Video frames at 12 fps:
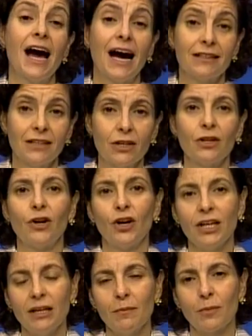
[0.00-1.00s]
and the
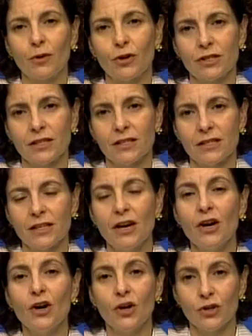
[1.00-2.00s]
learning process
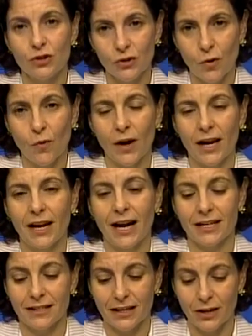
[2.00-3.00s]
so well
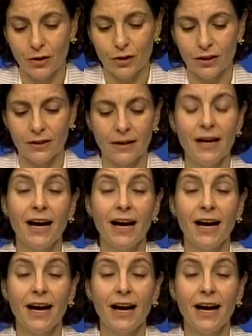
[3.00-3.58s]
as they could.